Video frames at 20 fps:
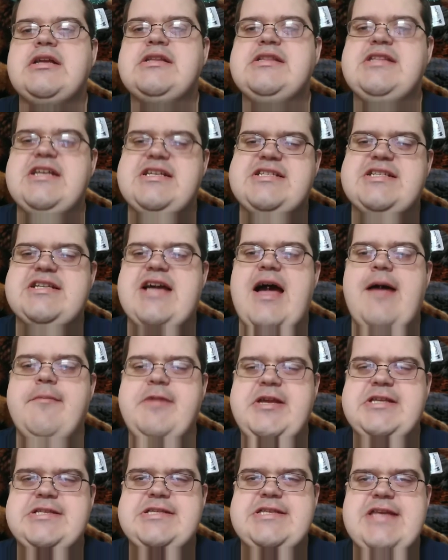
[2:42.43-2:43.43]
this
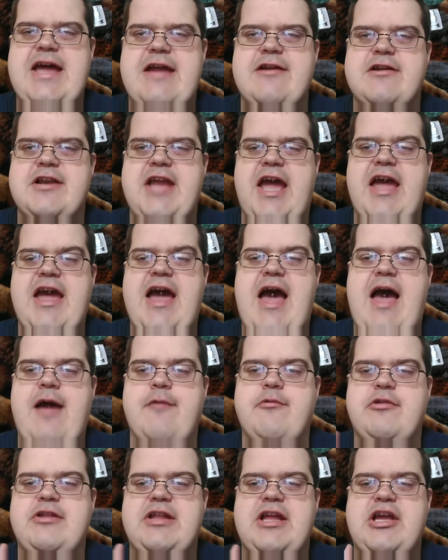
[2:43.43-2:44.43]
coming Saturday, I
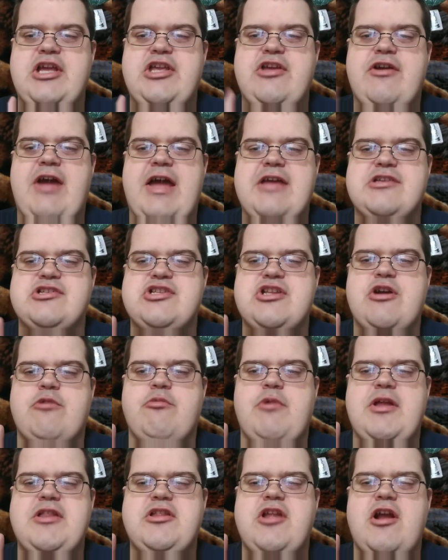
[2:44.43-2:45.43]
will let you guys know
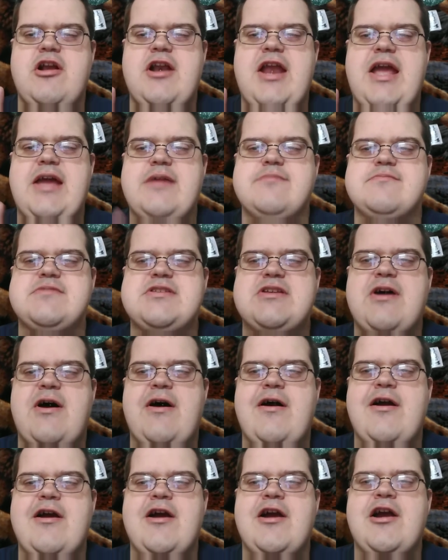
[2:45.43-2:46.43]
what their names
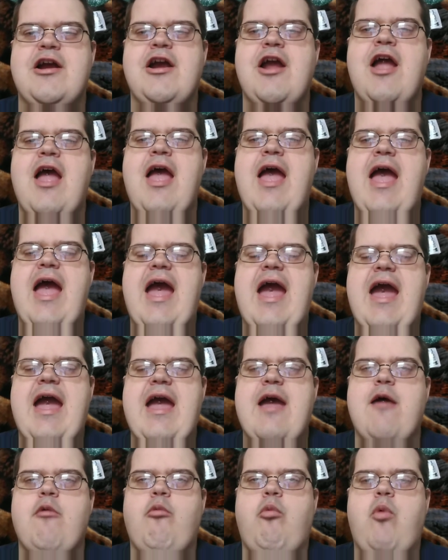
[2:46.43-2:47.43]
are
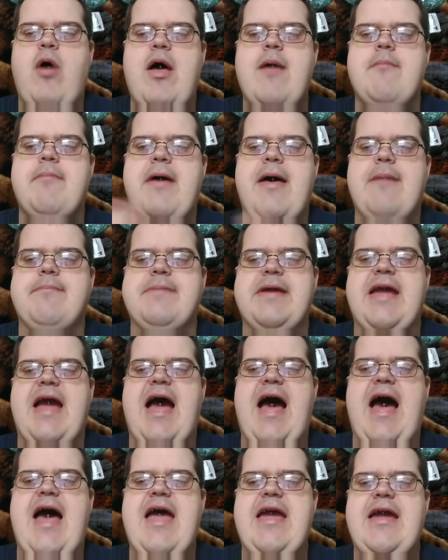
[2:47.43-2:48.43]
and what puppy
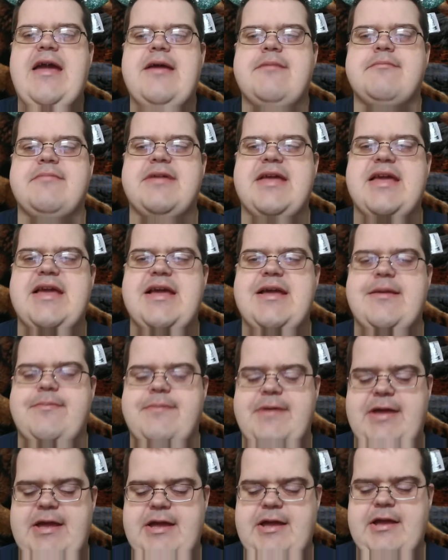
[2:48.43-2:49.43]
I am
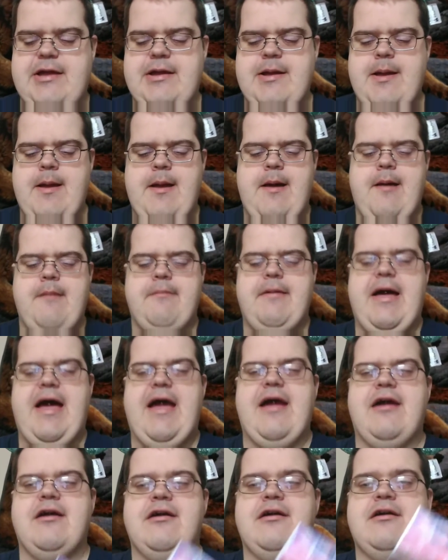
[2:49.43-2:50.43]
keeping.
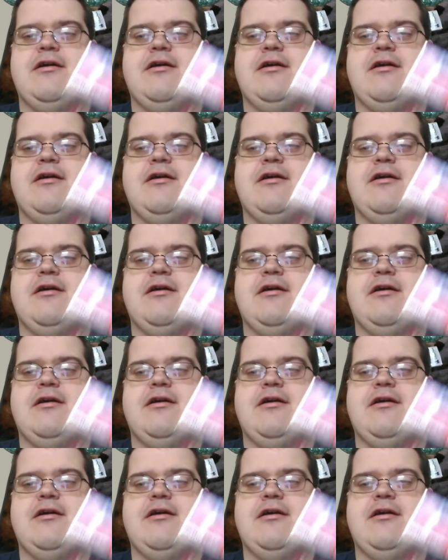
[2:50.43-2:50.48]
But